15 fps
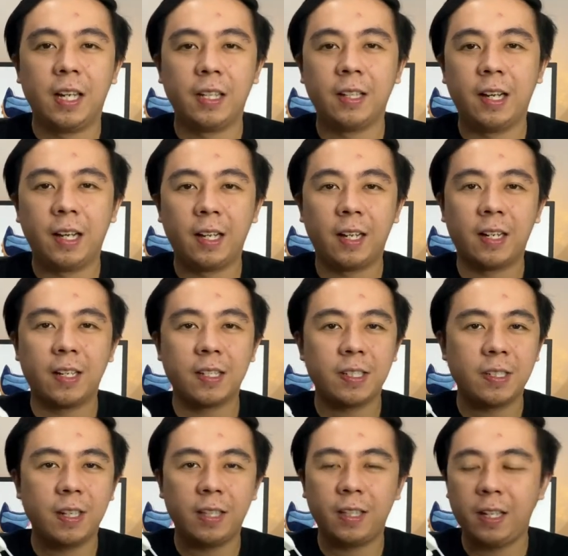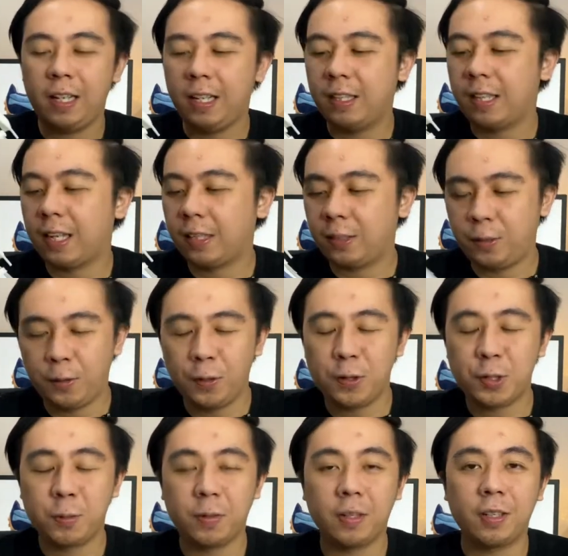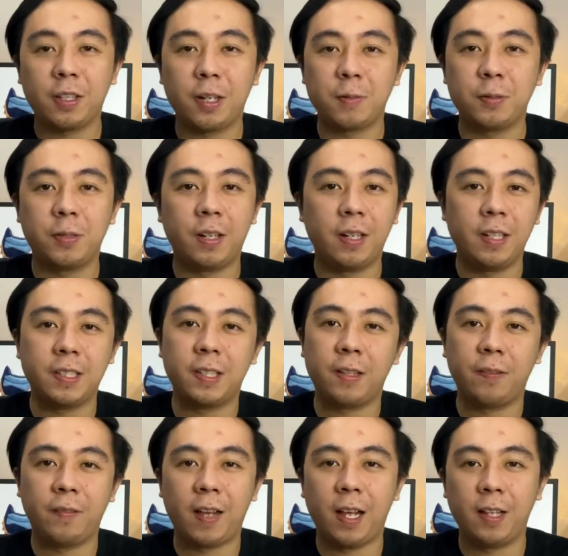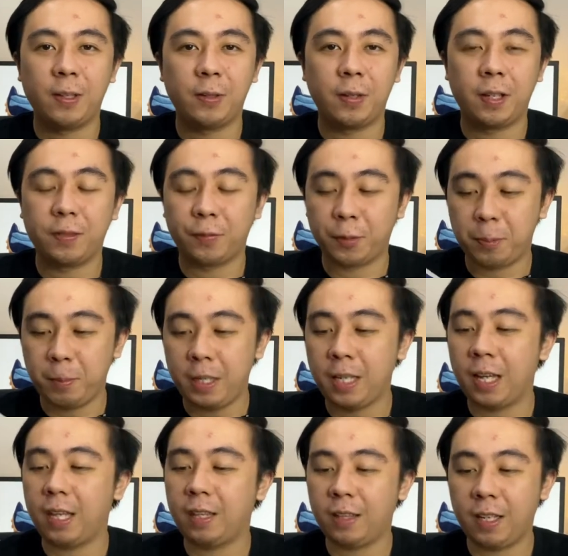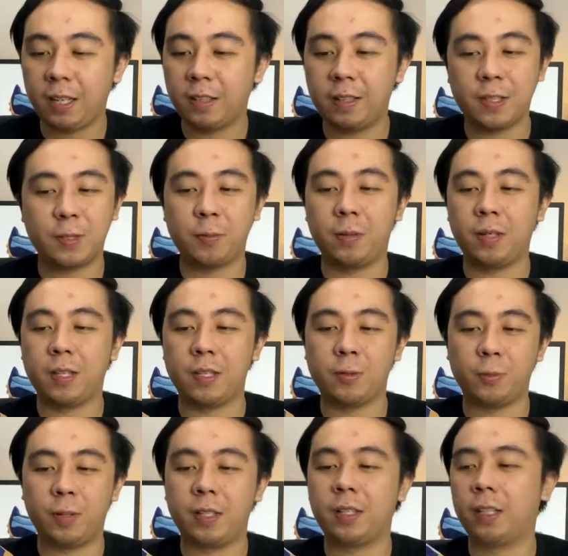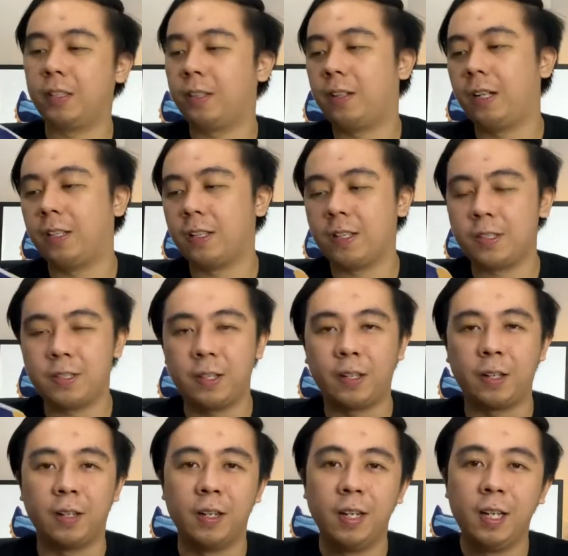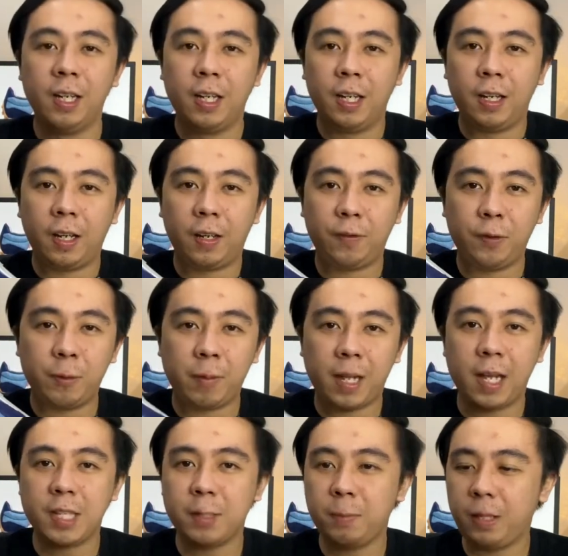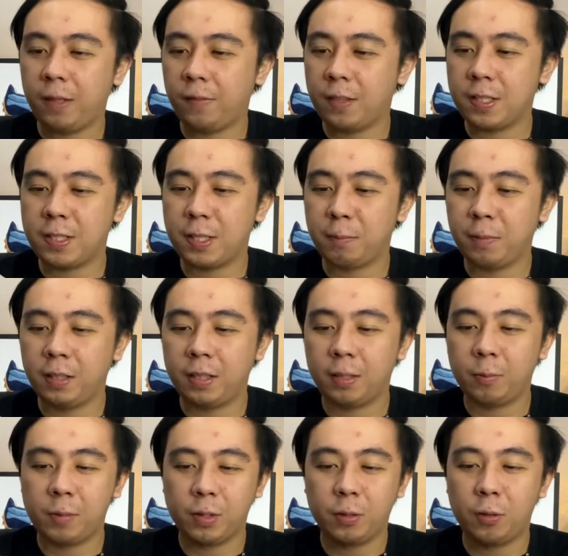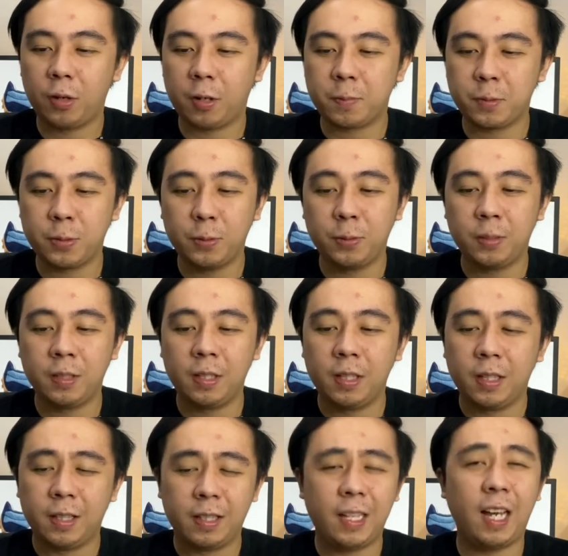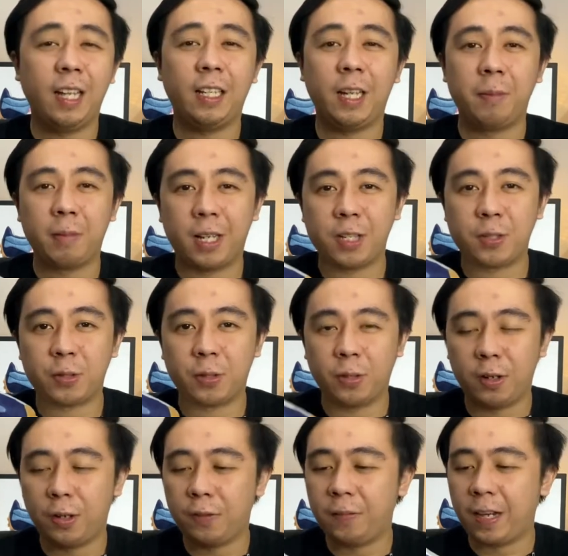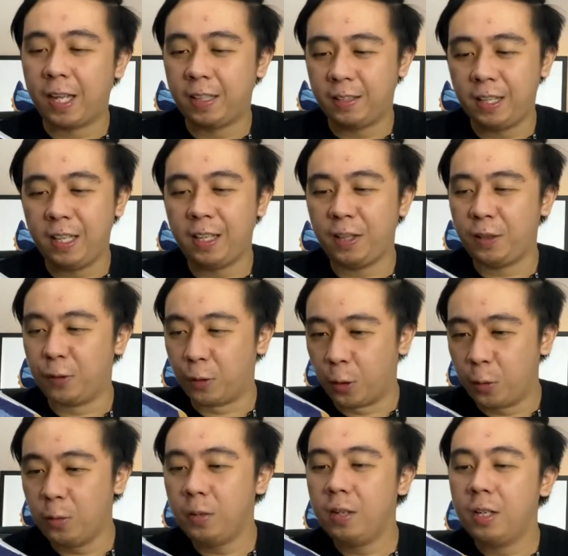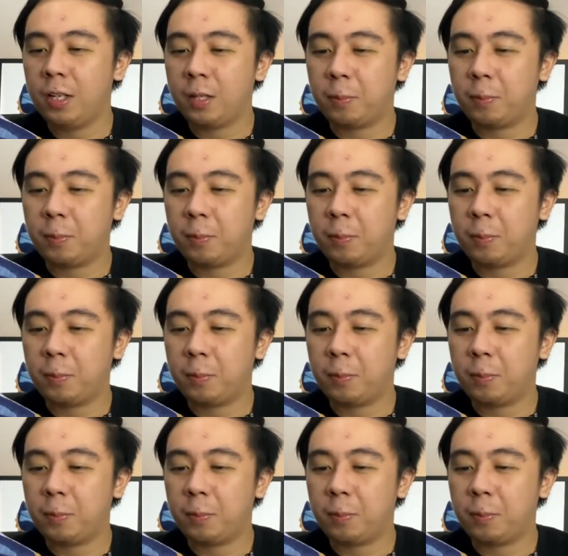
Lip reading: Not really that huge when it comes to the resale value. And for me, I think this one is one underrated sneaker. If you will ask me if this is something that will go up soon, that I'm not sure of. I think no.